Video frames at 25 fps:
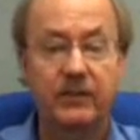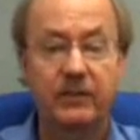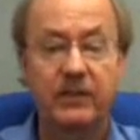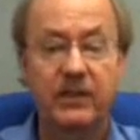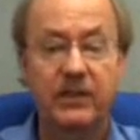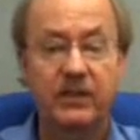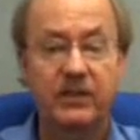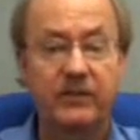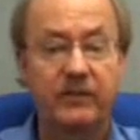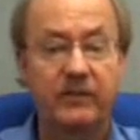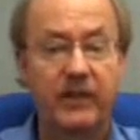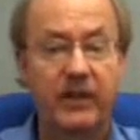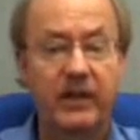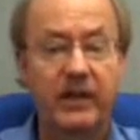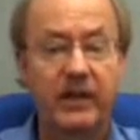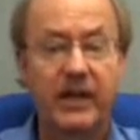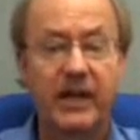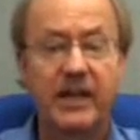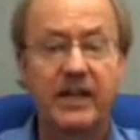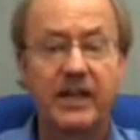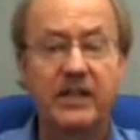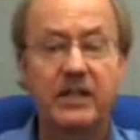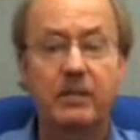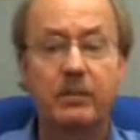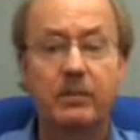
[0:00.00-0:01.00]
of these very
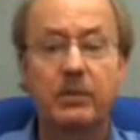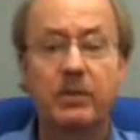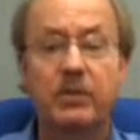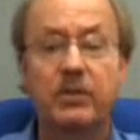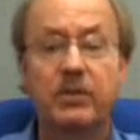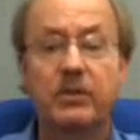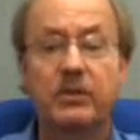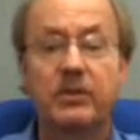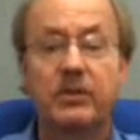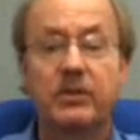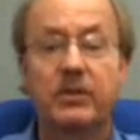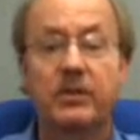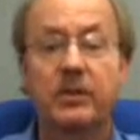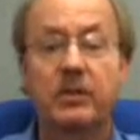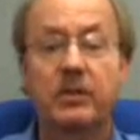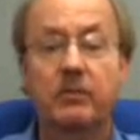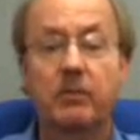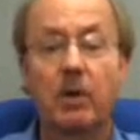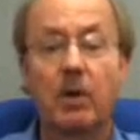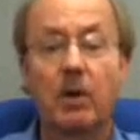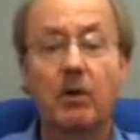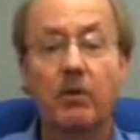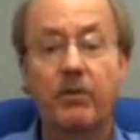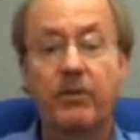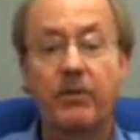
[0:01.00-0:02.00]
high temperatures on the
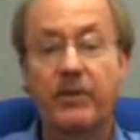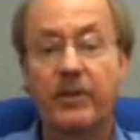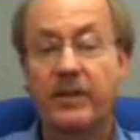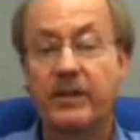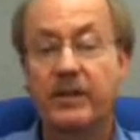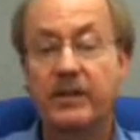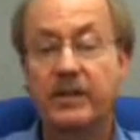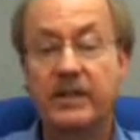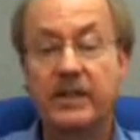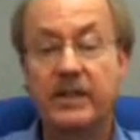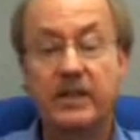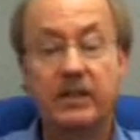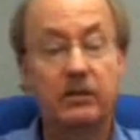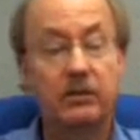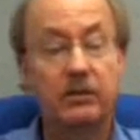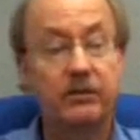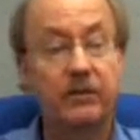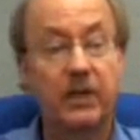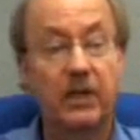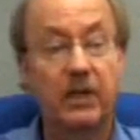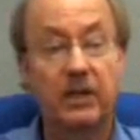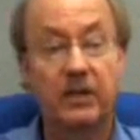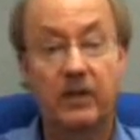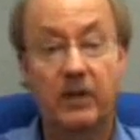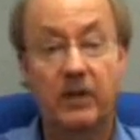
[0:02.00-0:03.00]
growth and the yield
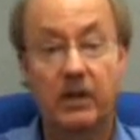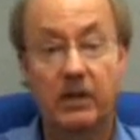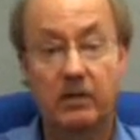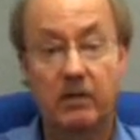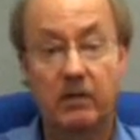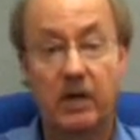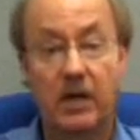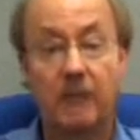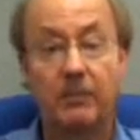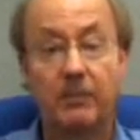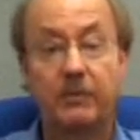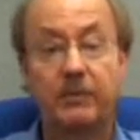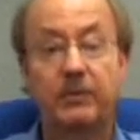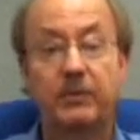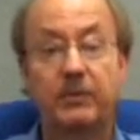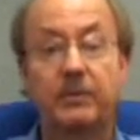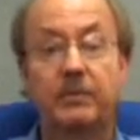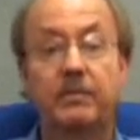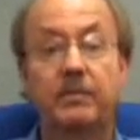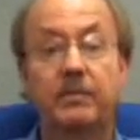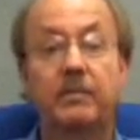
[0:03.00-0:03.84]
of our crops.